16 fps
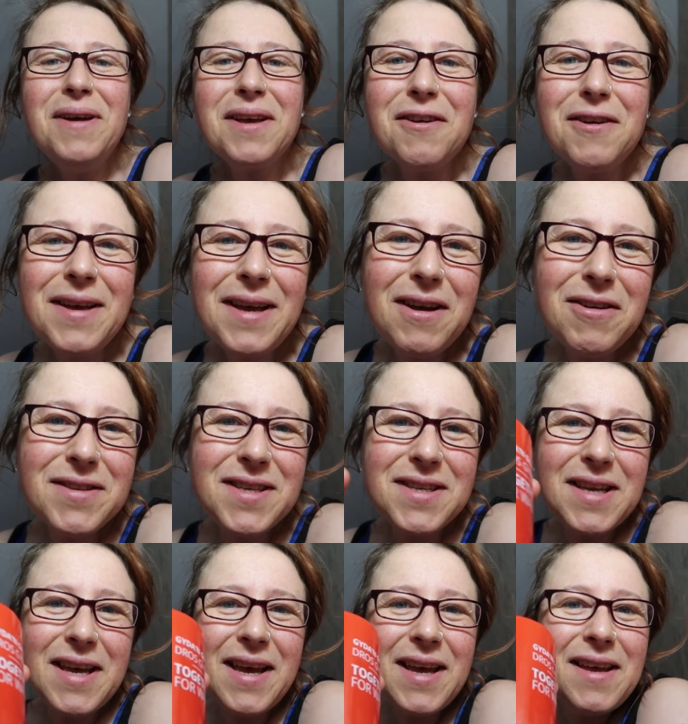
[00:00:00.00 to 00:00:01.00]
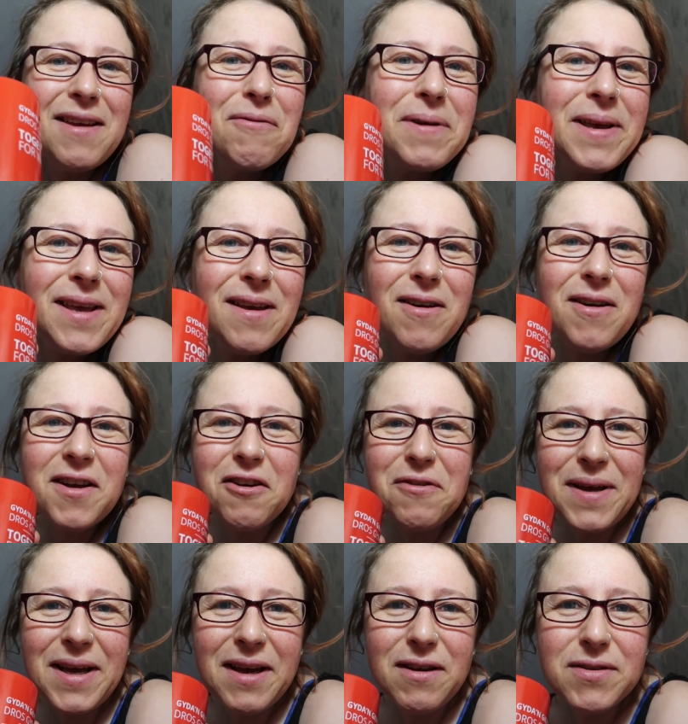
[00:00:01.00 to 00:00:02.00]
We're going out today. We are
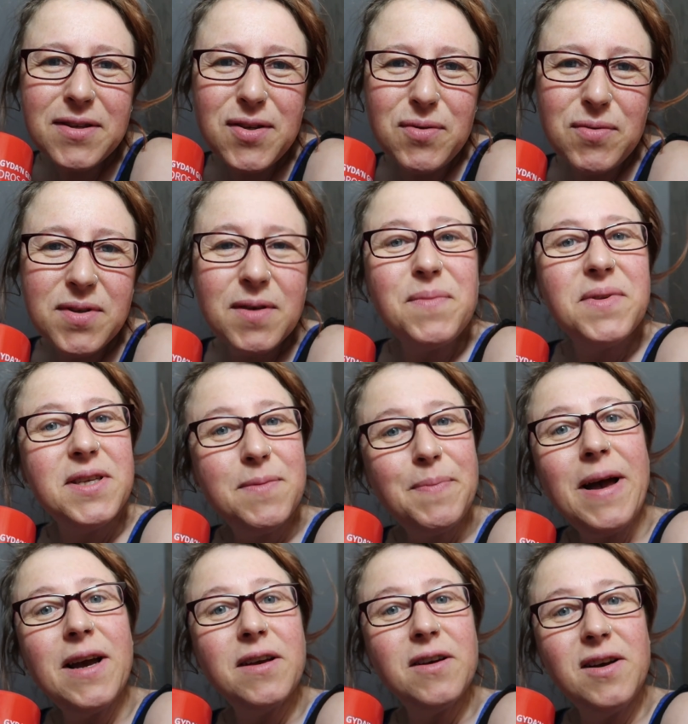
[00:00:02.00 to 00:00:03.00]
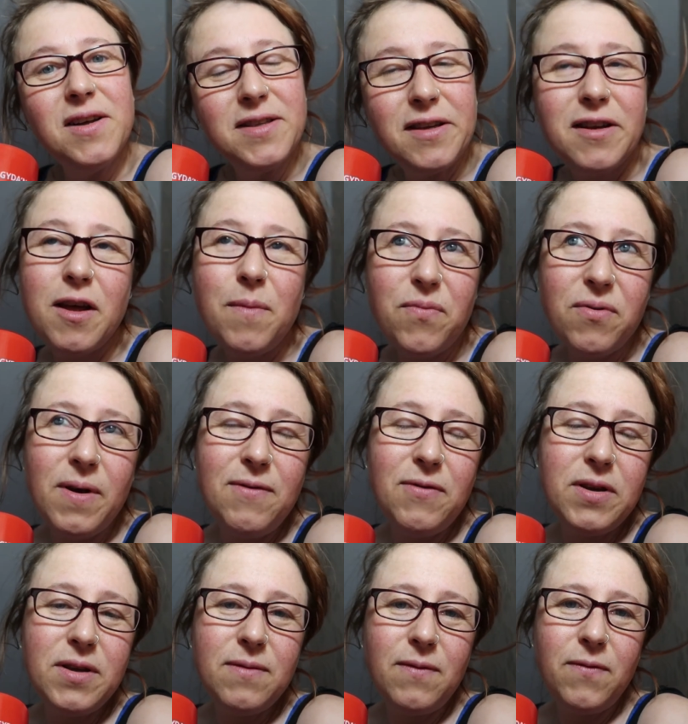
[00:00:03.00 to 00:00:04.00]
going out to somebody's back garden, a
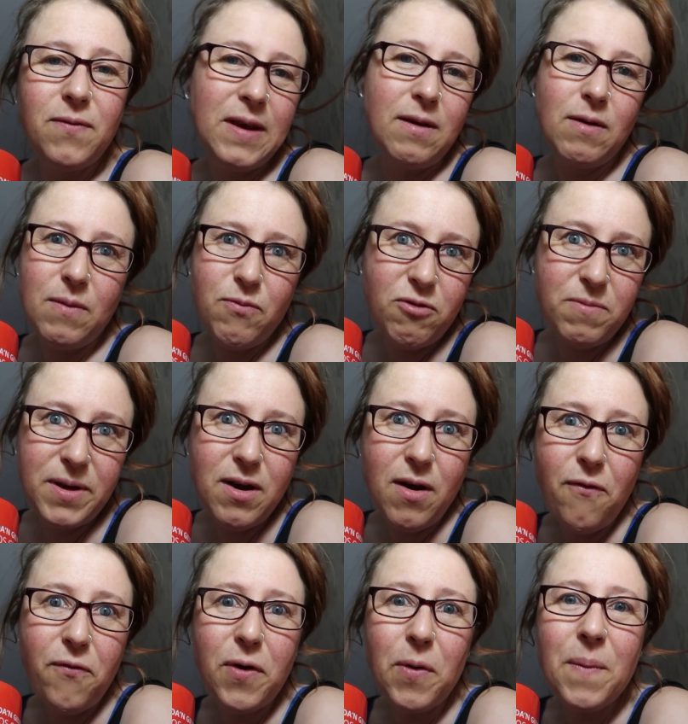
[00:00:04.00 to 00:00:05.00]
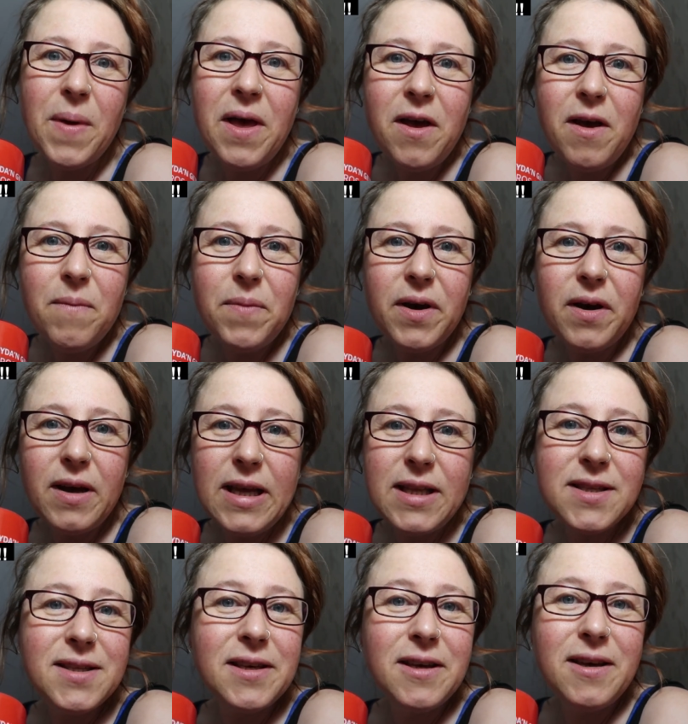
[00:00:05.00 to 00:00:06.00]
private thing I probably can't film, but
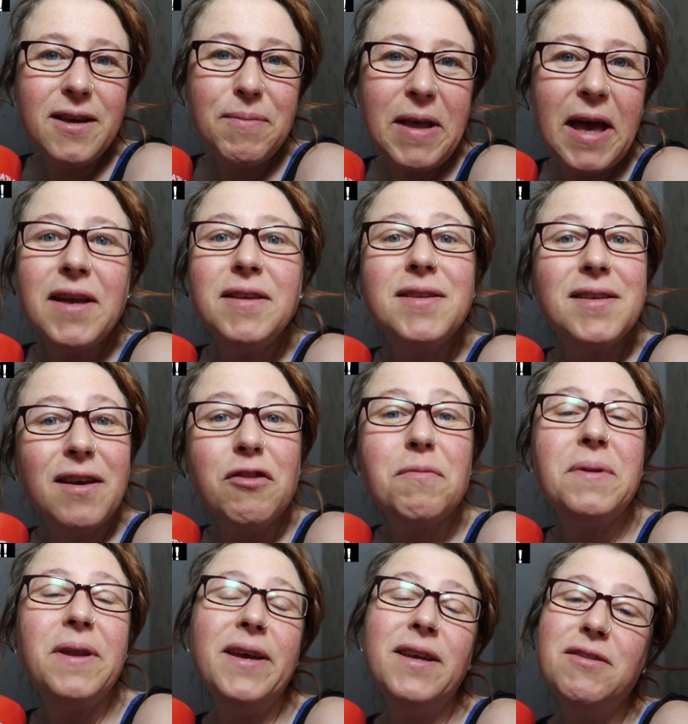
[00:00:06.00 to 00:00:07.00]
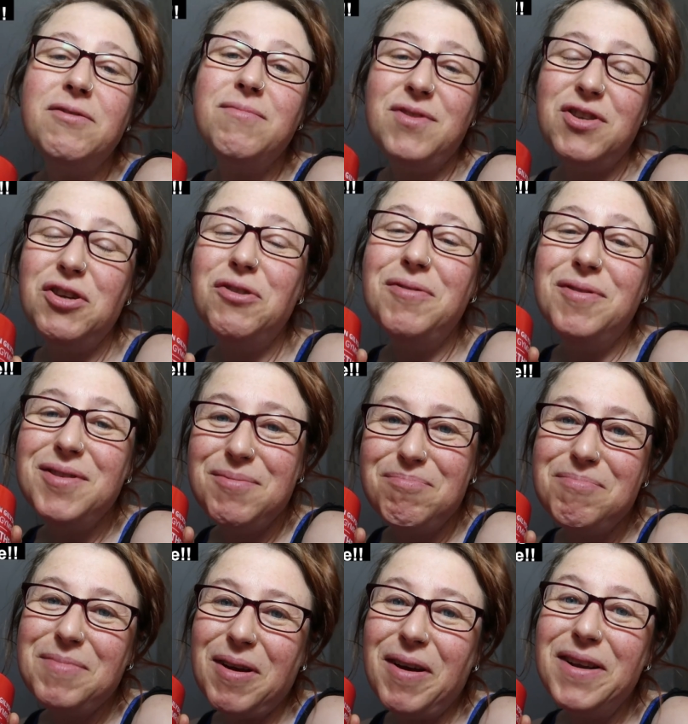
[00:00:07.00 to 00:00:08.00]
it's a getting together playing tunes
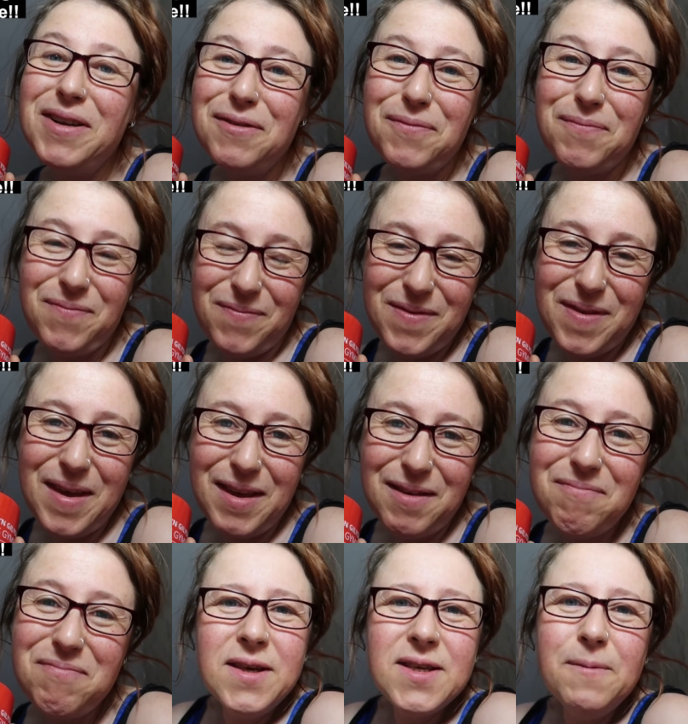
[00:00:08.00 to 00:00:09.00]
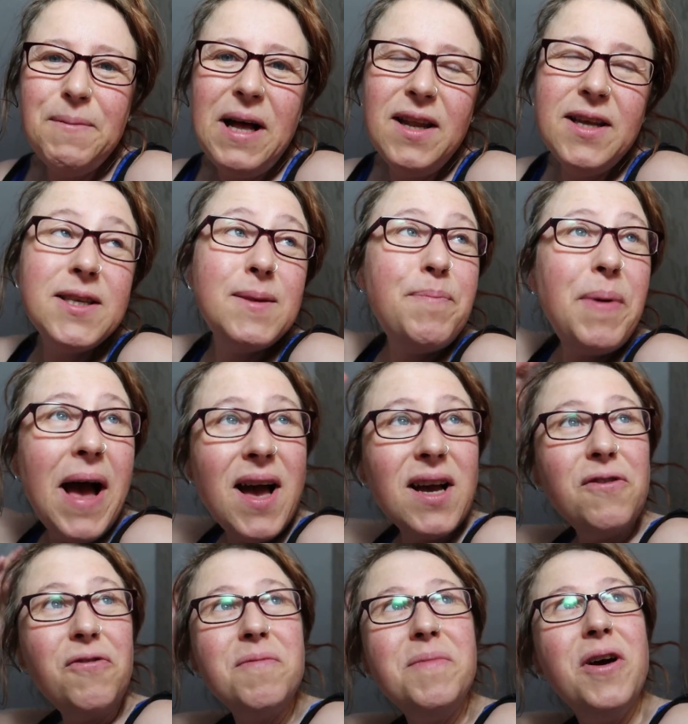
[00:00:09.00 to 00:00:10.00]
kind of thing. Isabel is
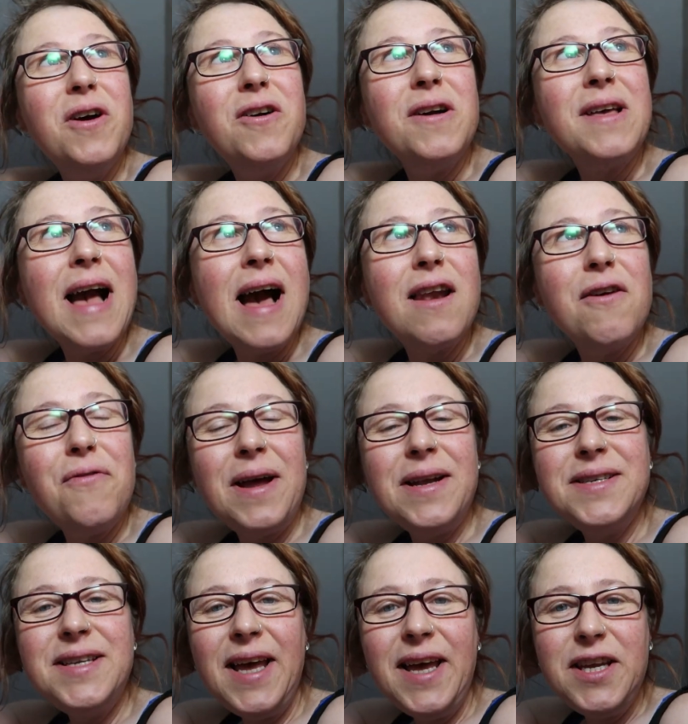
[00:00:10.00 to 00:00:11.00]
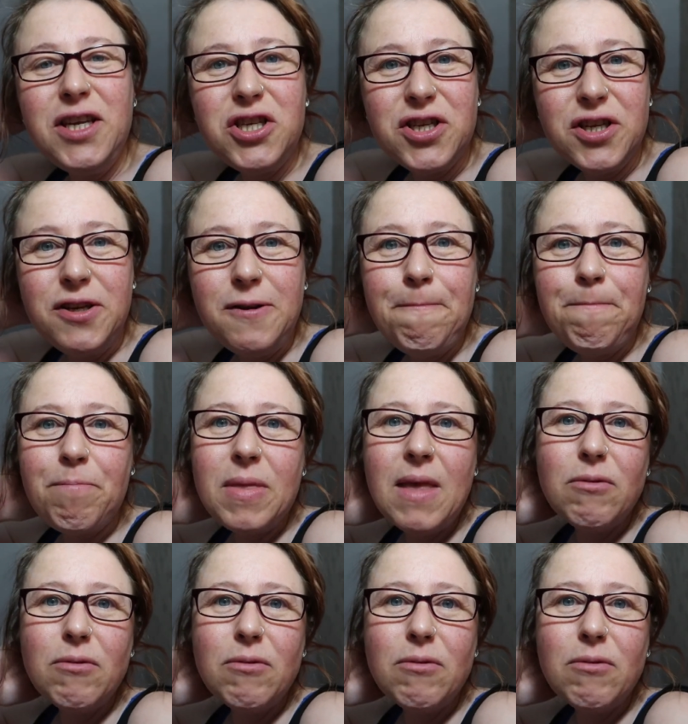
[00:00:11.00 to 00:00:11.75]
back from her gallivantation.